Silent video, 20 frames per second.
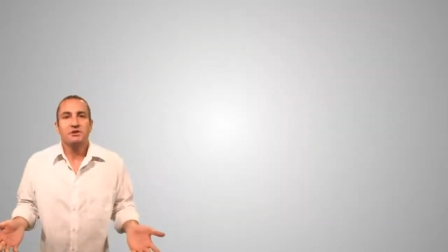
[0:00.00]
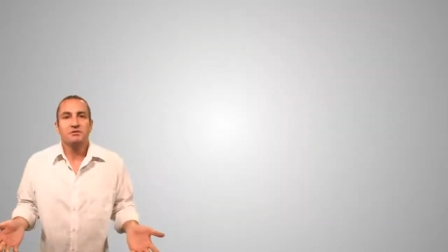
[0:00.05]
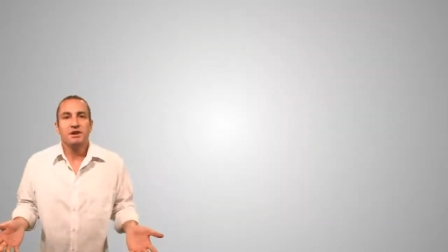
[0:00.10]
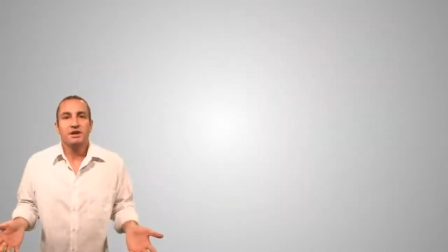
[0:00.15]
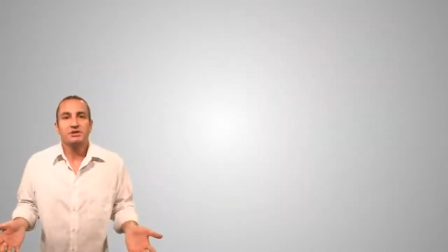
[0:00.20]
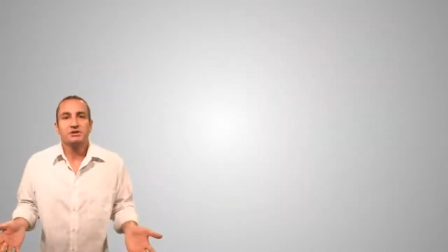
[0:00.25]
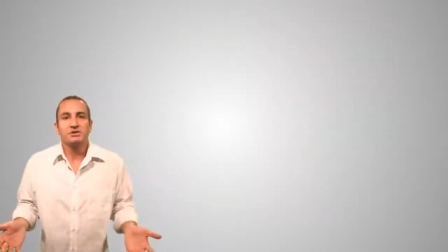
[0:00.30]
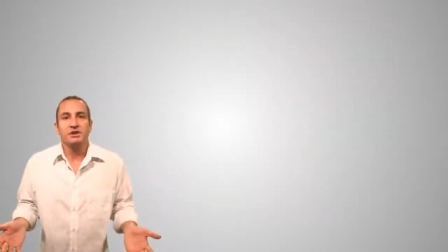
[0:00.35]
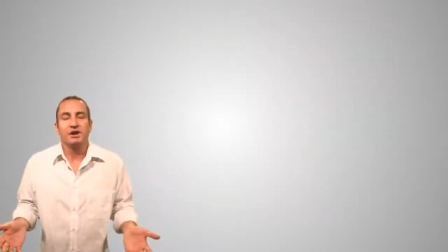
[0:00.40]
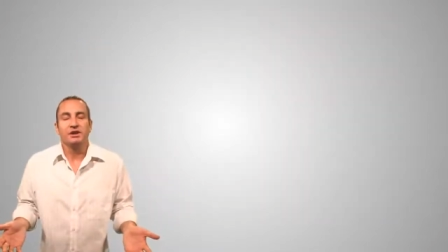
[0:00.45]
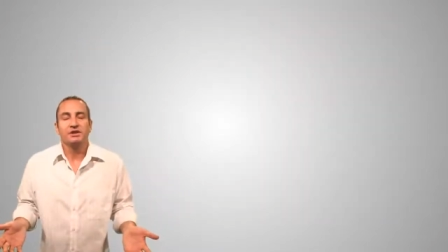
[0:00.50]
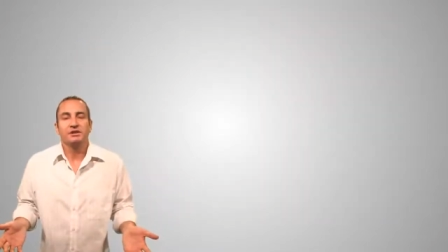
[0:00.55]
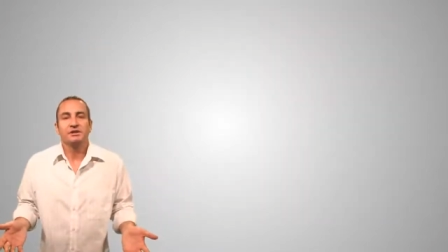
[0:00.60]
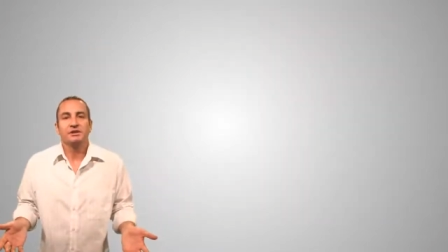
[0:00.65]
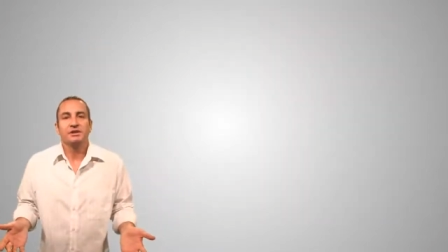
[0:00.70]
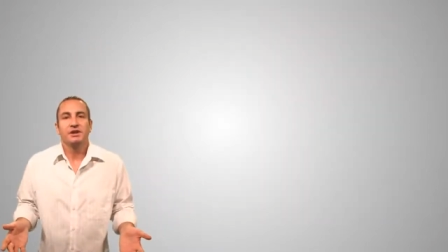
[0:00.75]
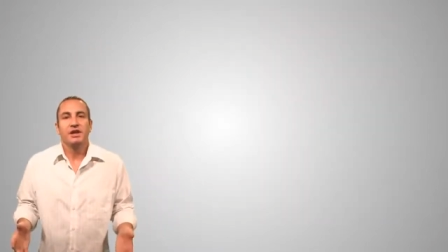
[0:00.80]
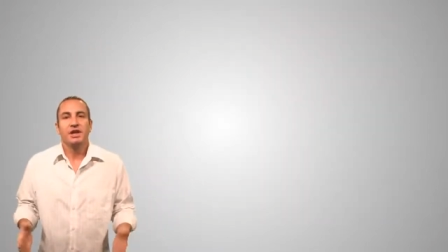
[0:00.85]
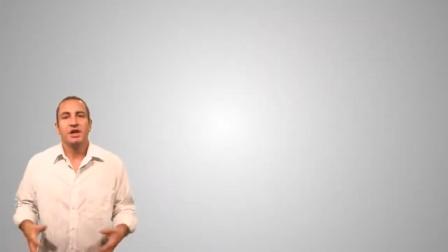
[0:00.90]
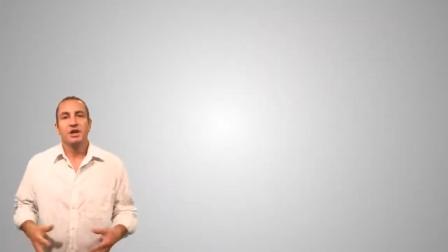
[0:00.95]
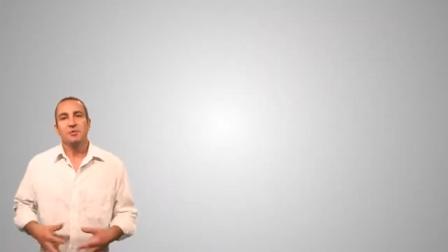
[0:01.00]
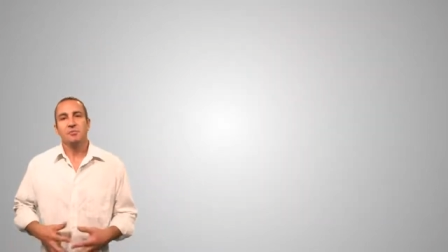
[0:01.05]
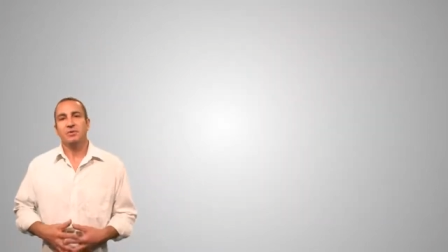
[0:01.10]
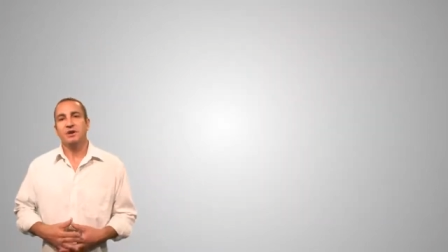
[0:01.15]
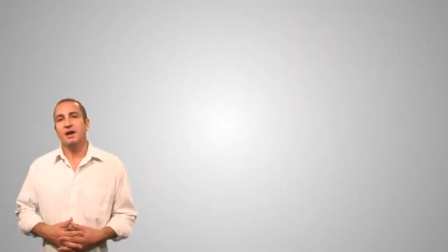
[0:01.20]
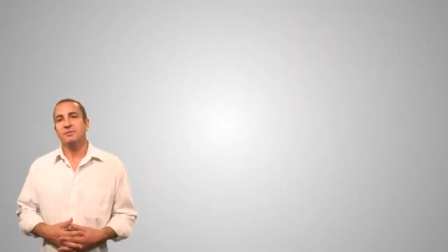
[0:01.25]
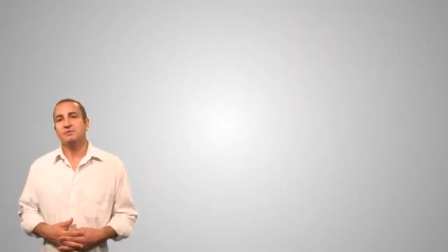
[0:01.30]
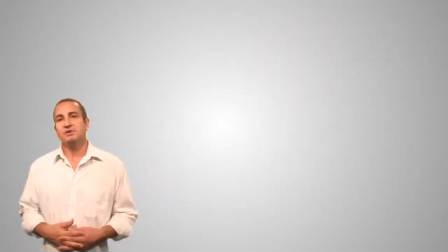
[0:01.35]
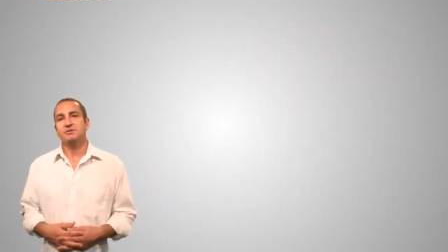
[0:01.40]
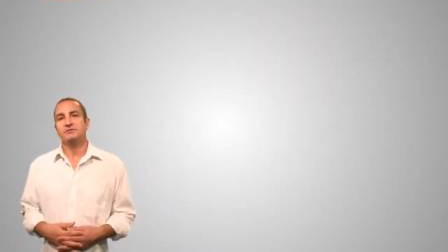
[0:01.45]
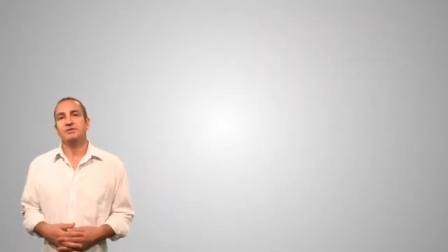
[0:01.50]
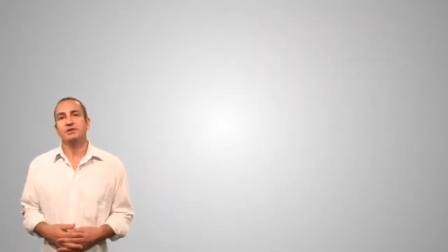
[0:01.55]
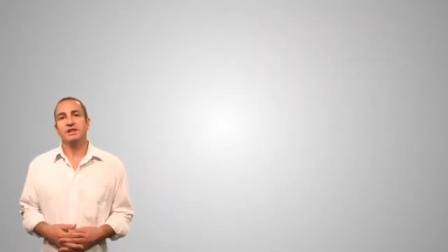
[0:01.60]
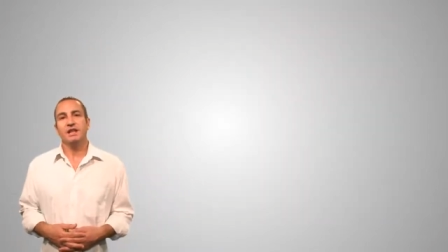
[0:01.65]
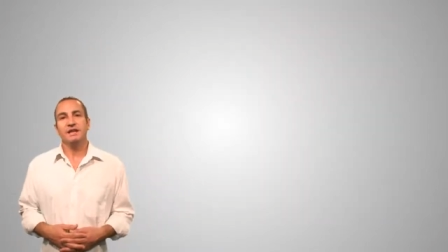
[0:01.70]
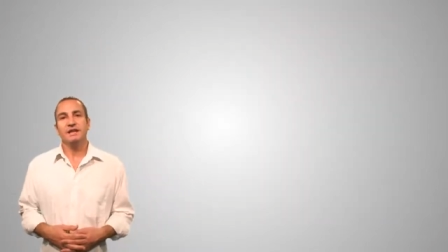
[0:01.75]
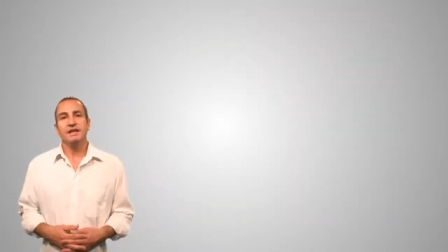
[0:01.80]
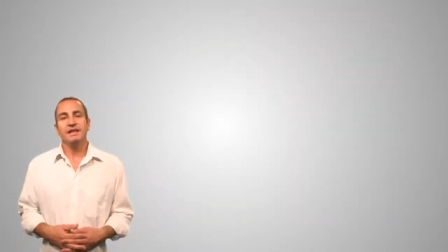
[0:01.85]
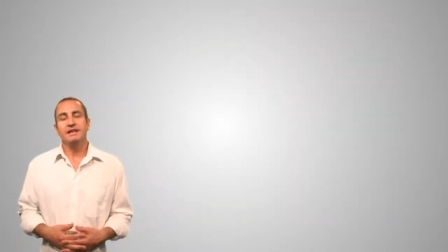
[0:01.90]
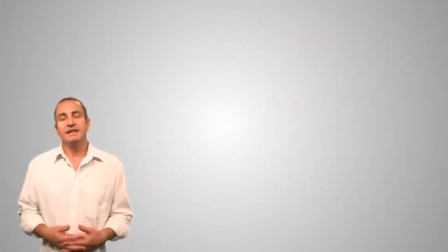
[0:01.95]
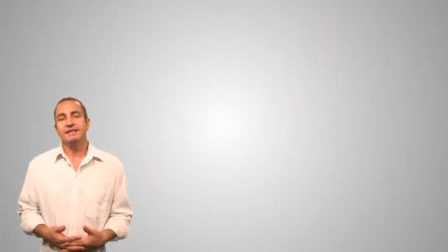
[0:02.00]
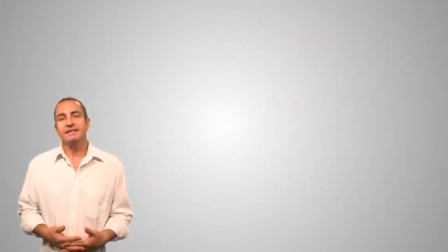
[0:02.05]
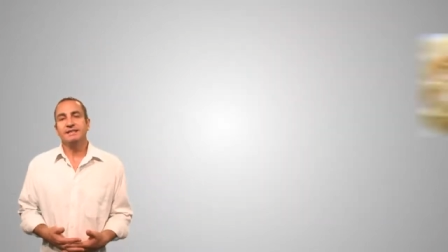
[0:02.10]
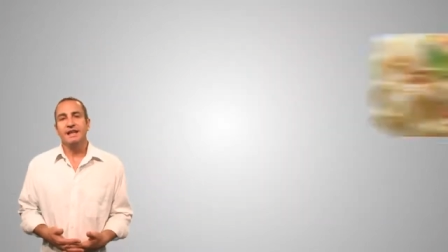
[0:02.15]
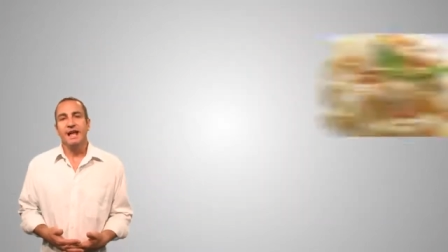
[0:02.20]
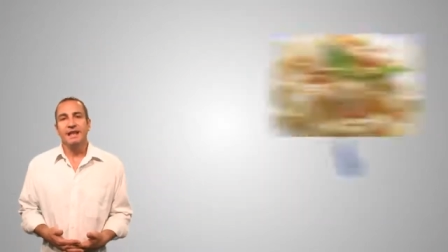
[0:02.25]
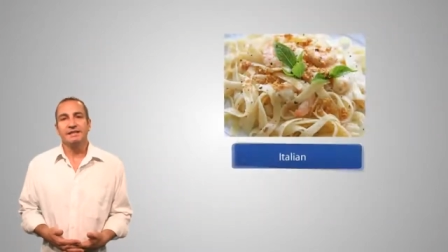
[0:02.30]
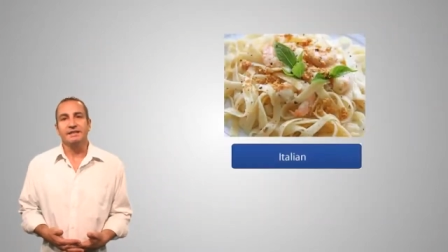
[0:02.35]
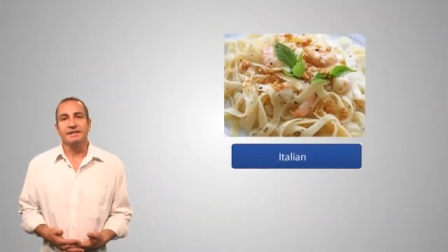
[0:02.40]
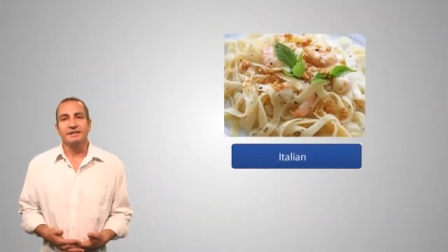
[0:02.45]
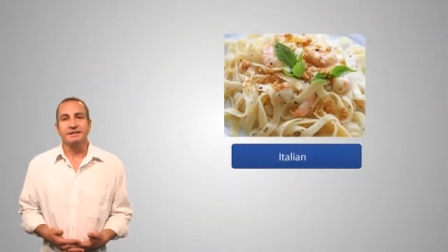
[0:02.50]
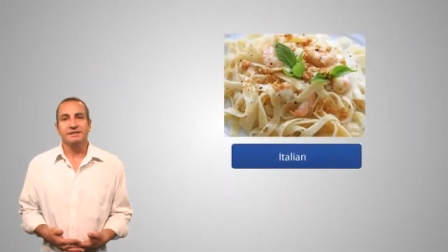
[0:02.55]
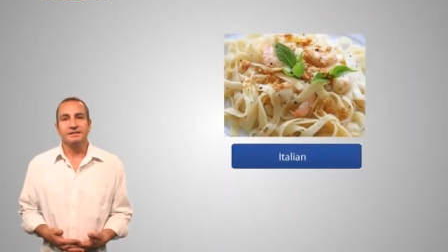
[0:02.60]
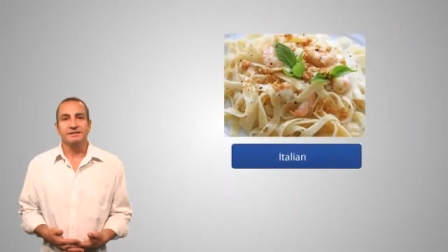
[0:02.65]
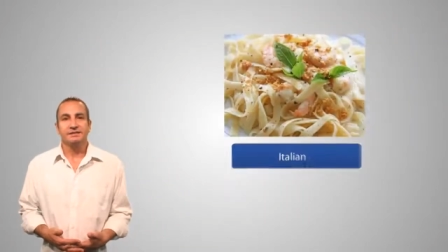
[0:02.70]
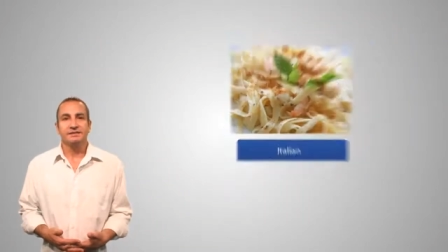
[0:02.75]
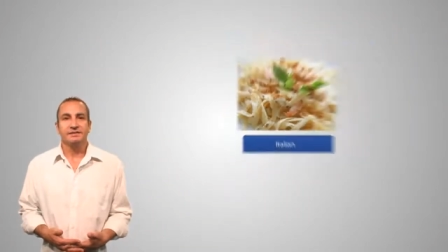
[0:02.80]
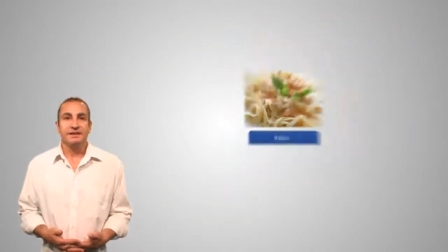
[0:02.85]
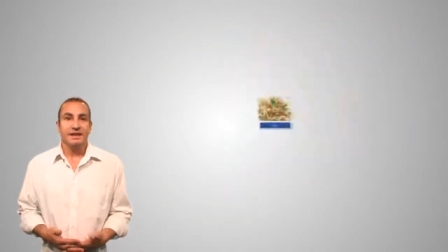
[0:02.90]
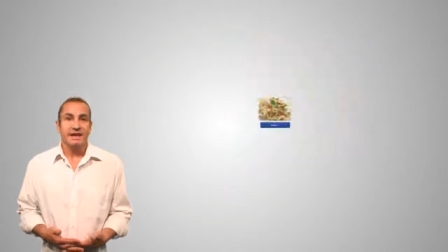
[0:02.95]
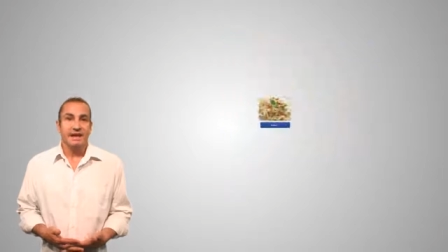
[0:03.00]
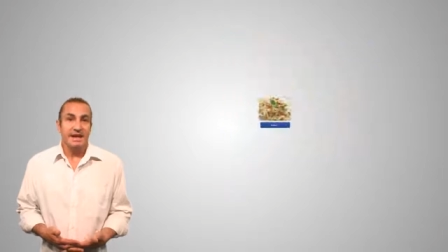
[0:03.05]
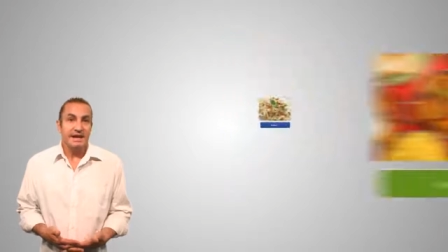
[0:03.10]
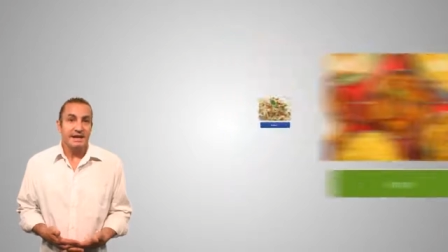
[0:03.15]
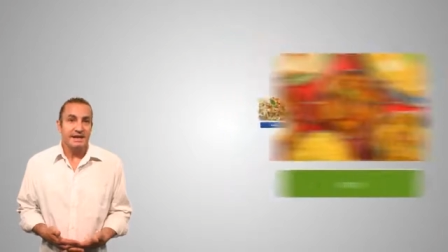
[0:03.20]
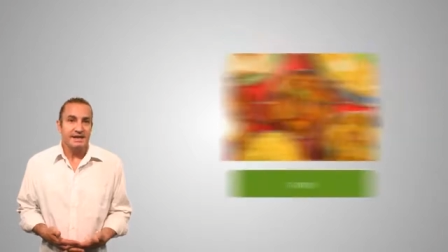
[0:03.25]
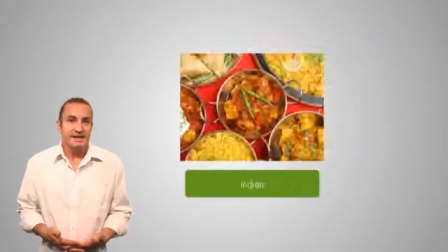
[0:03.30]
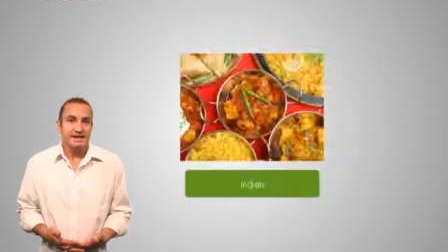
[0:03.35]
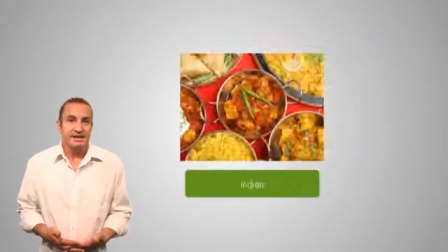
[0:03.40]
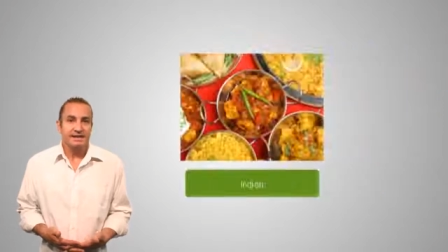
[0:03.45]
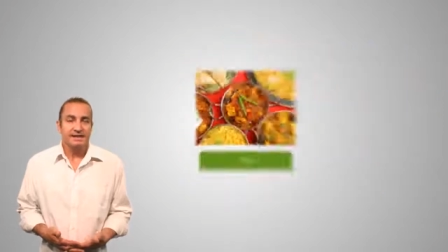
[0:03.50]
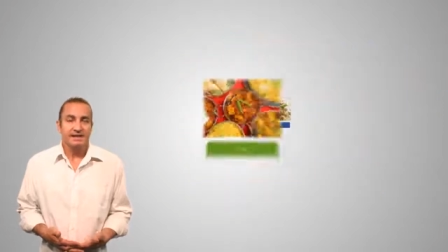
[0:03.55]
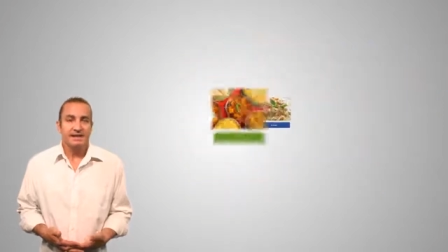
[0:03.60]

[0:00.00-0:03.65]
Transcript: a restaurant. Perhaps you feel like eating Italian, Indian,